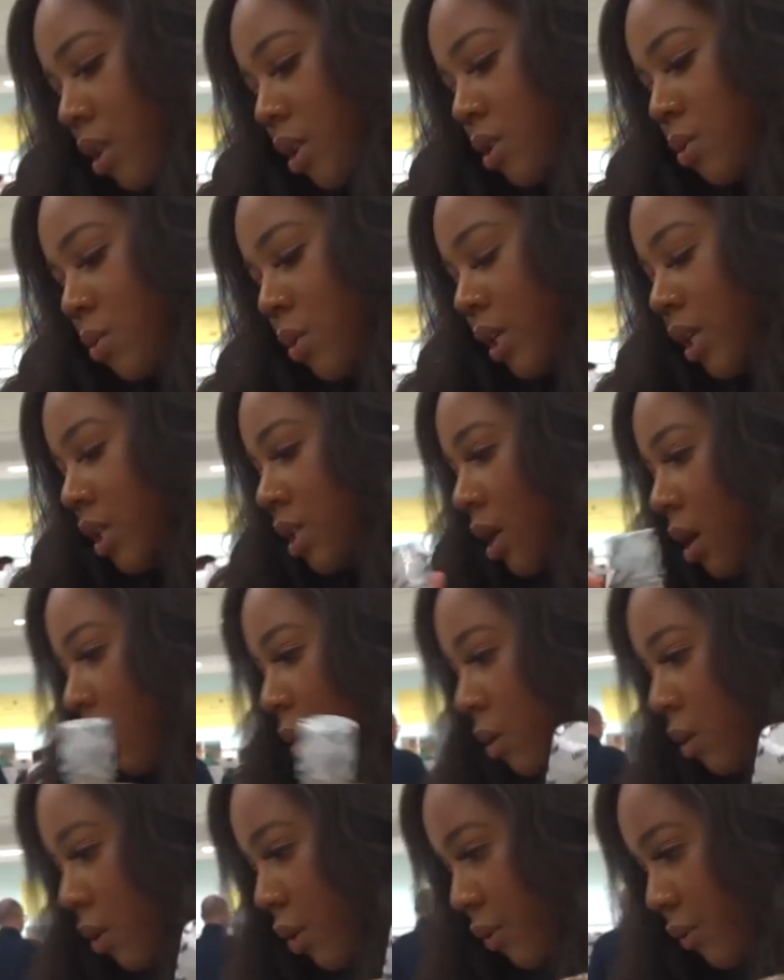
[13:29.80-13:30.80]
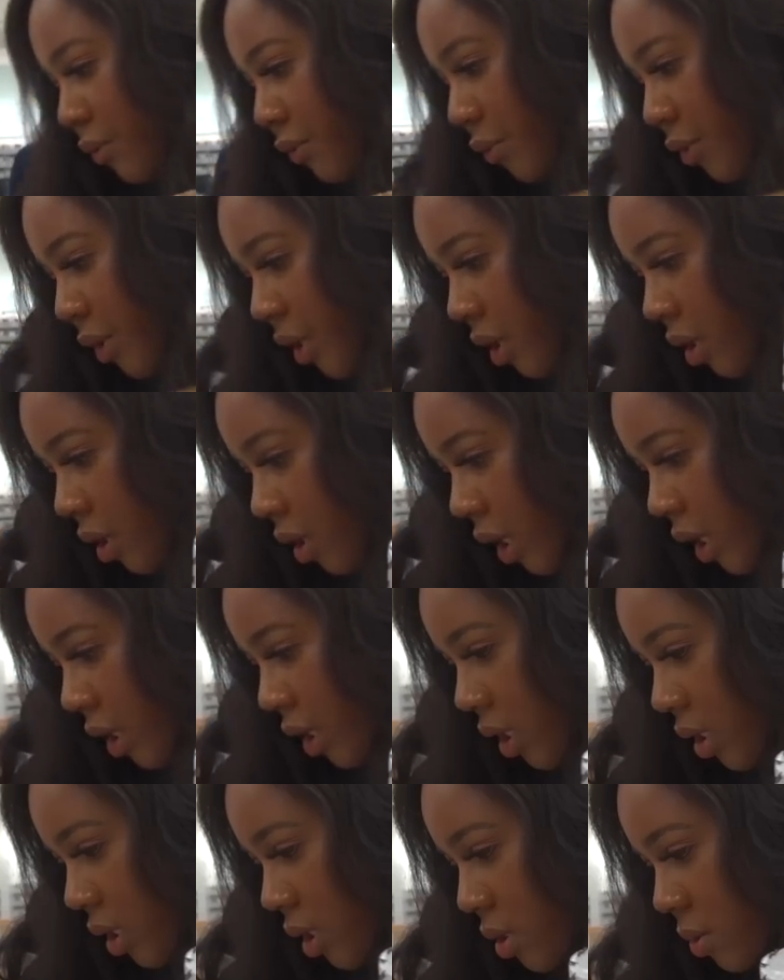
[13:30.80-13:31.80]
this one is alcohol free and
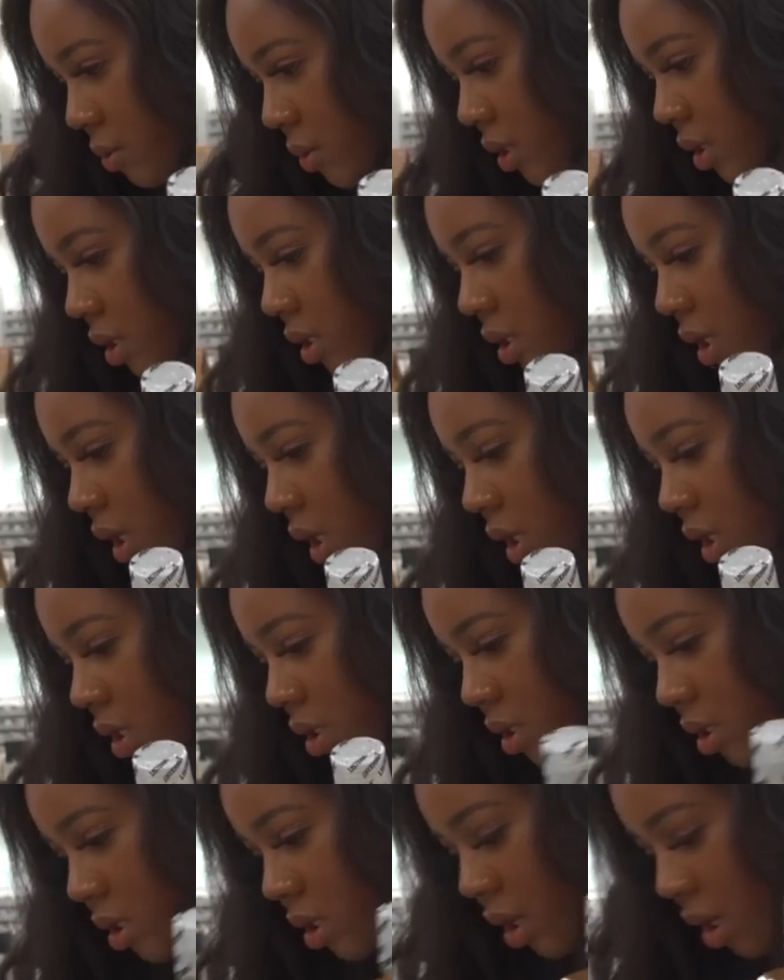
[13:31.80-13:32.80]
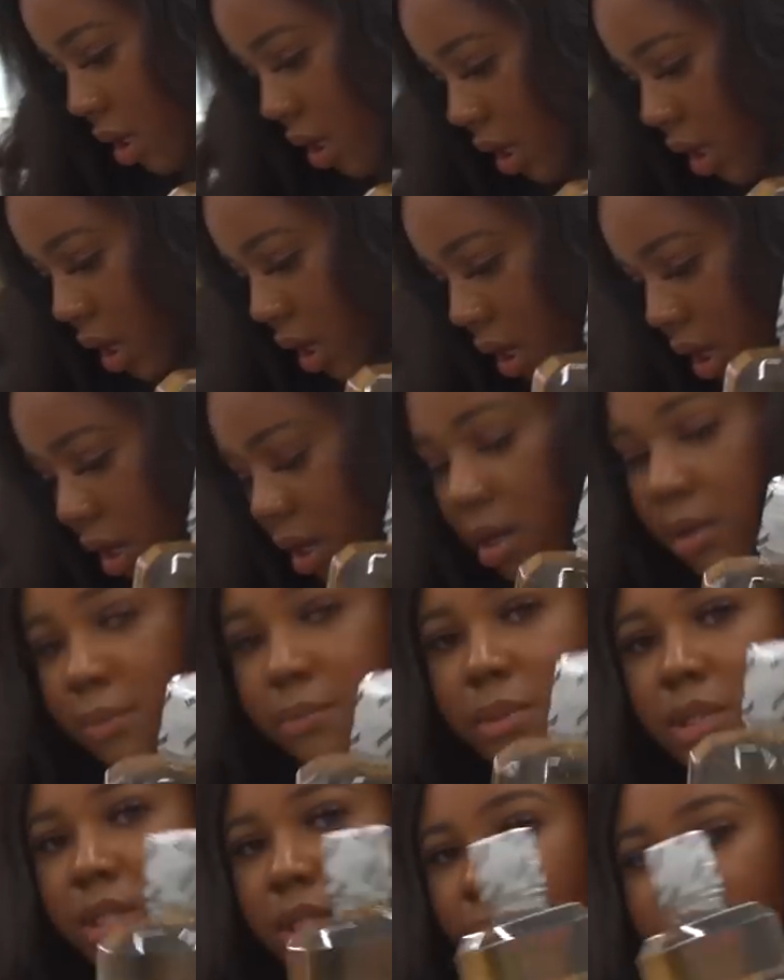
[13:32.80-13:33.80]
then this one says
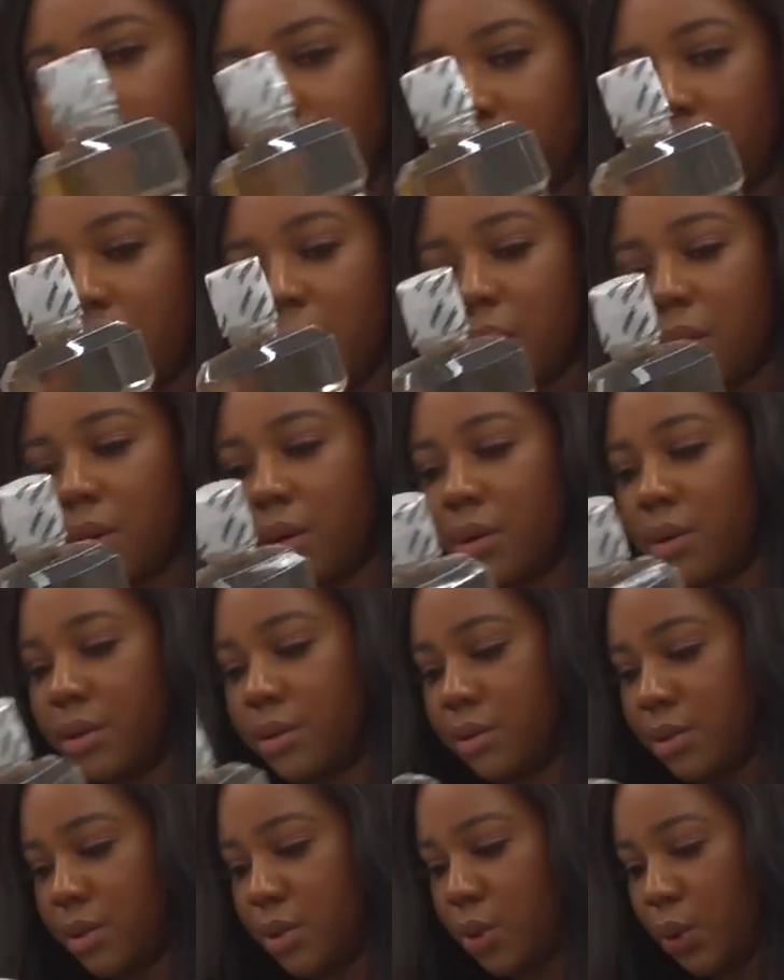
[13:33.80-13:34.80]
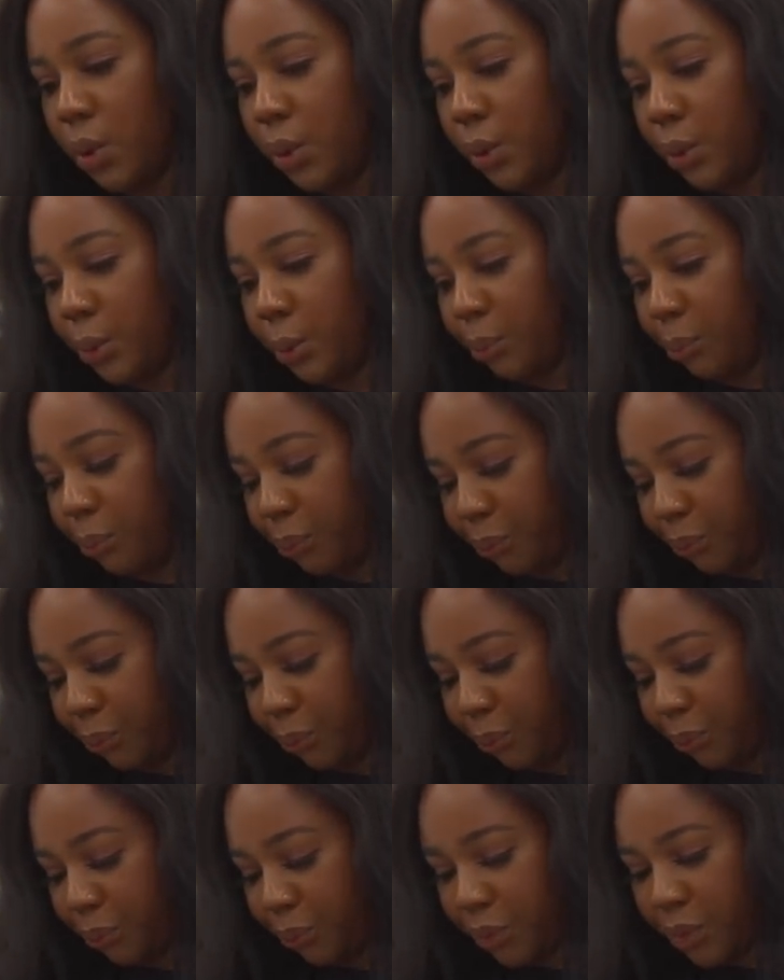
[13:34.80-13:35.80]
um, zero alcohol so
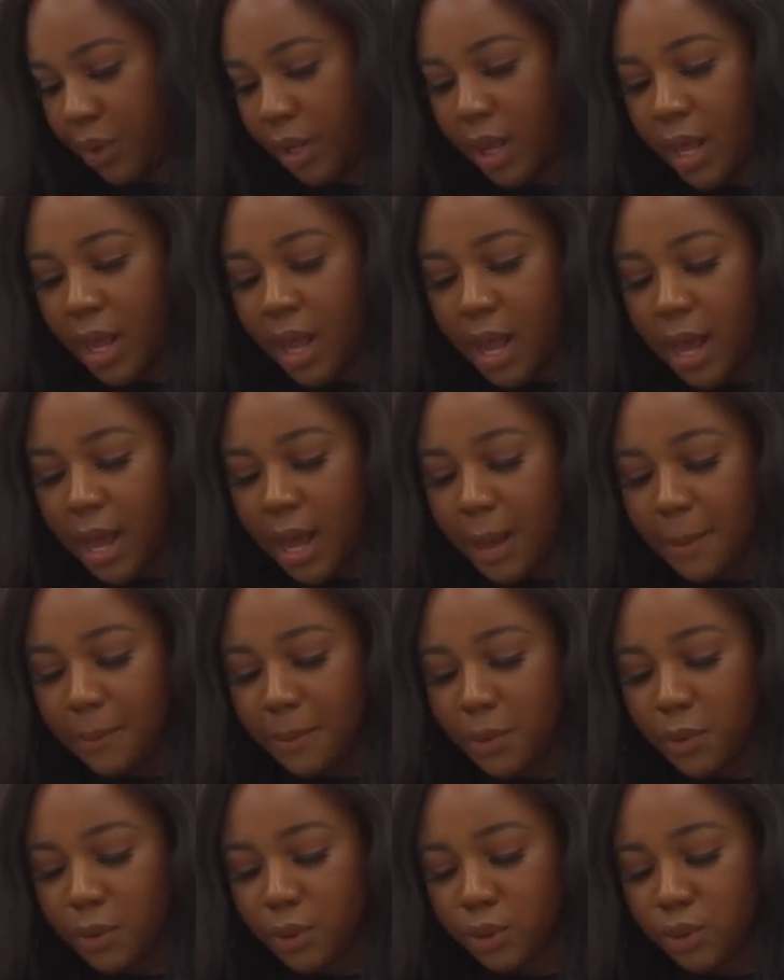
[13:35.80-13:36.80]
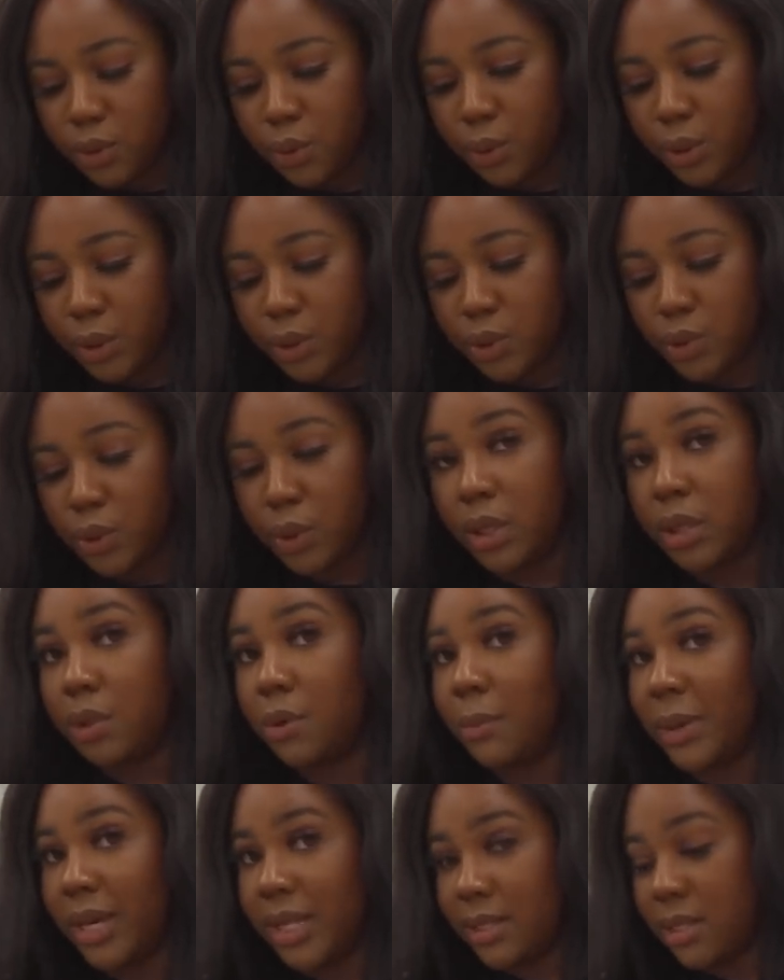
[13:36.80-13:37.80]
I'm not going to kill
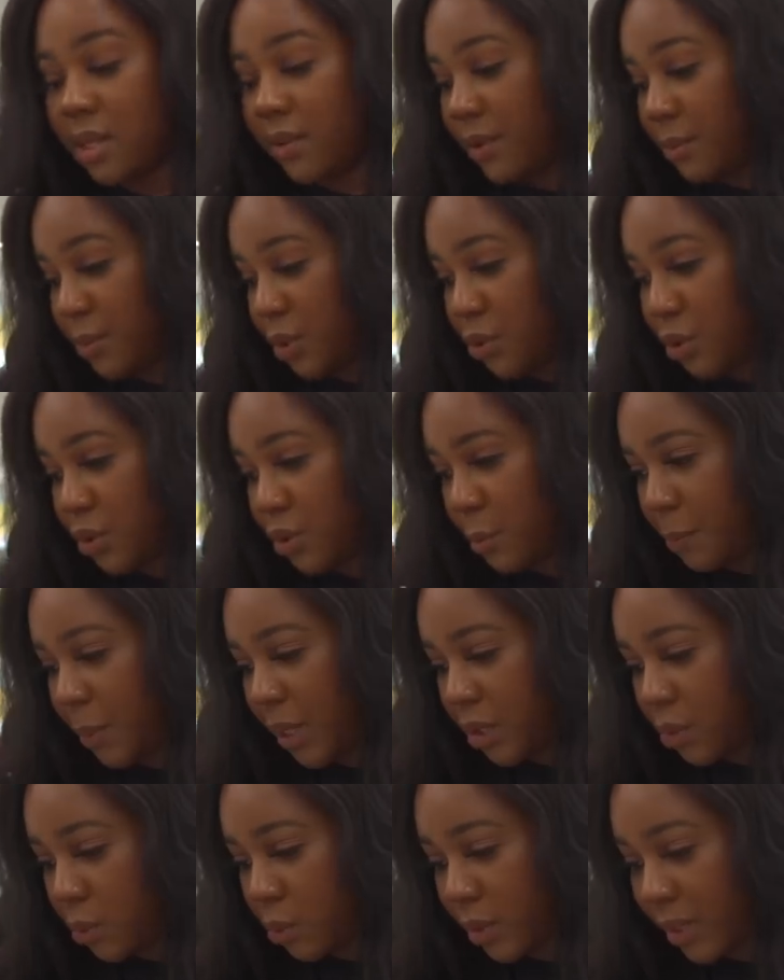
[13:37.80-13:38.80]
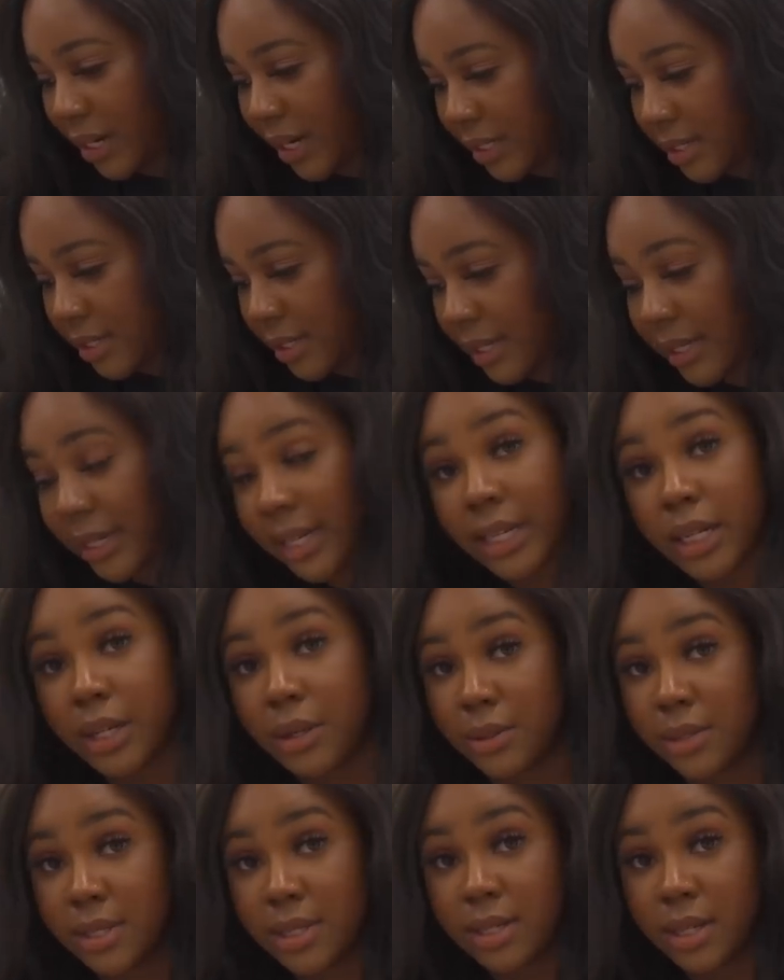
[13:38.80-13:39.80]
myself I'm just going to pick the one that is clearly
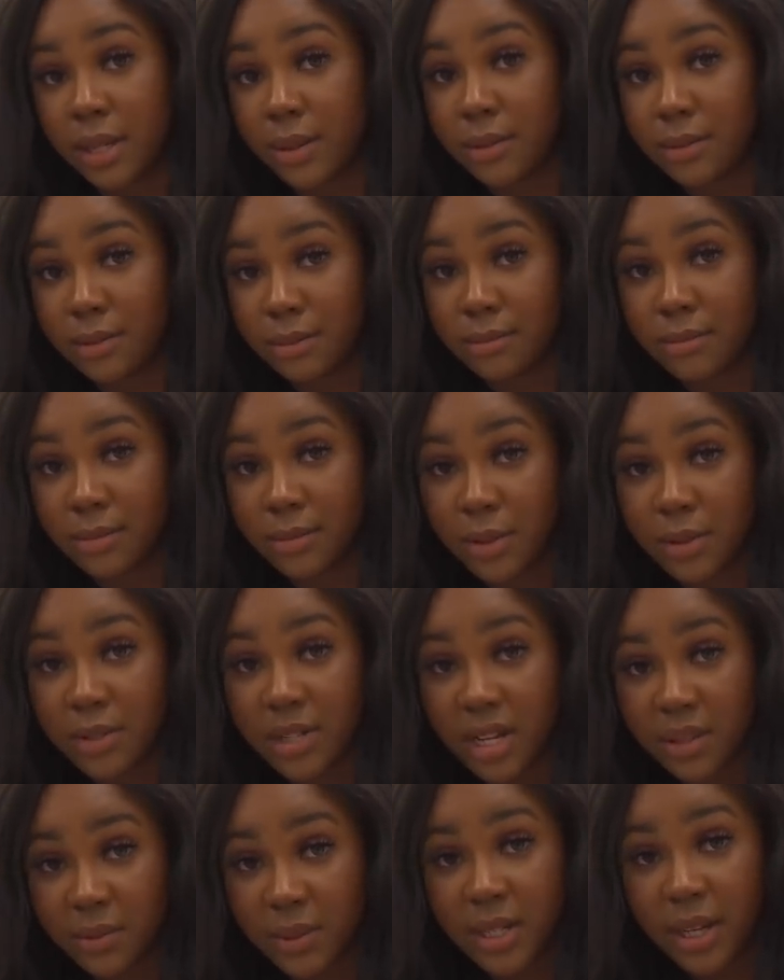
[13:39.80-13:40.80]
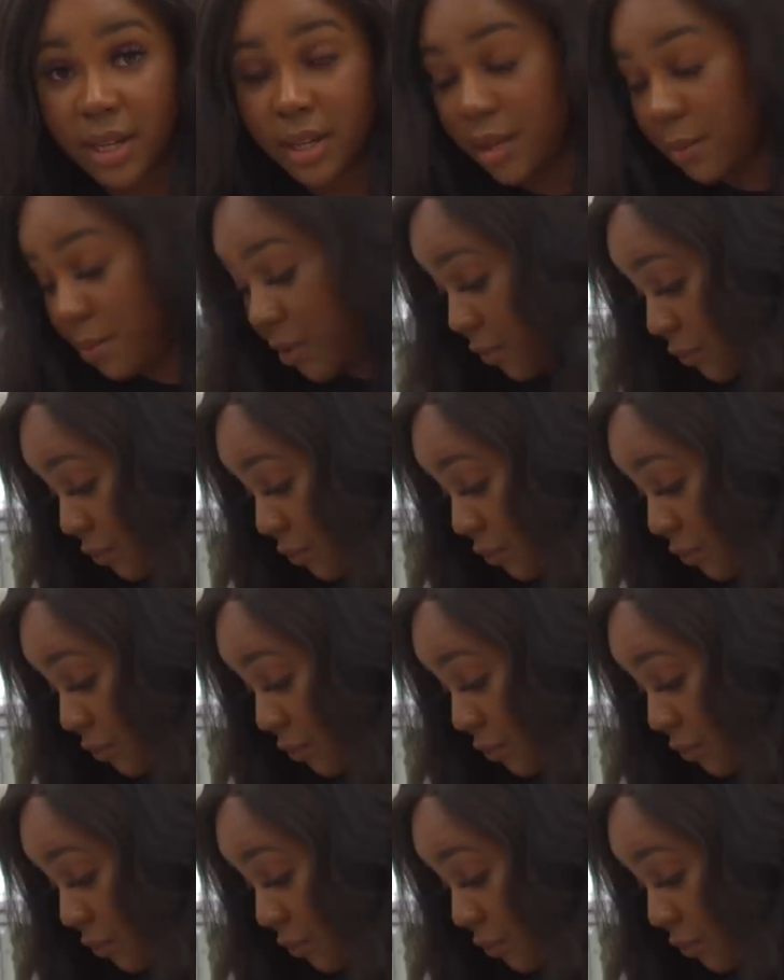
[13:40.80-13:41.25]
on sale because that's what I came here